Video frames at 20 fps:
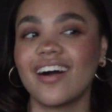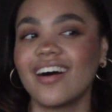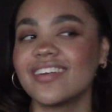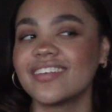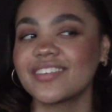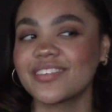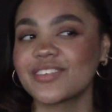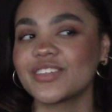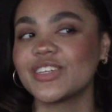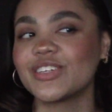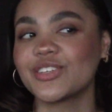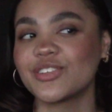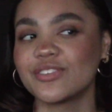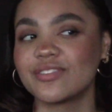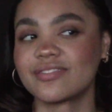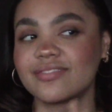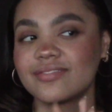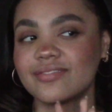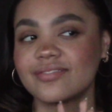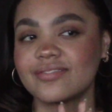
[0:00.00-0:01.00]
honestly
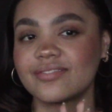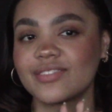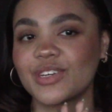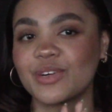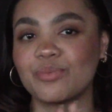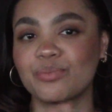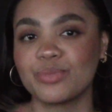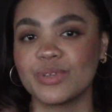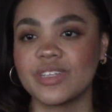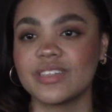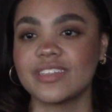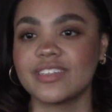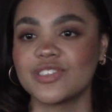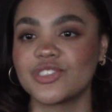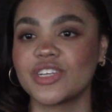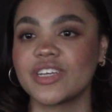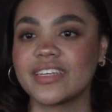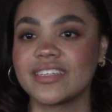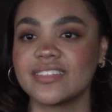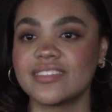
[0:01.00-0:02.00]
could completely
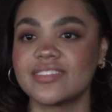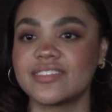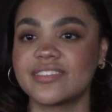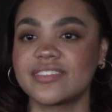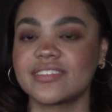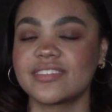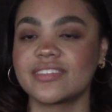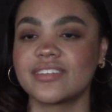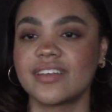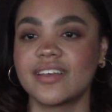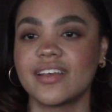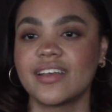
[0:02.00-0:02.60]
change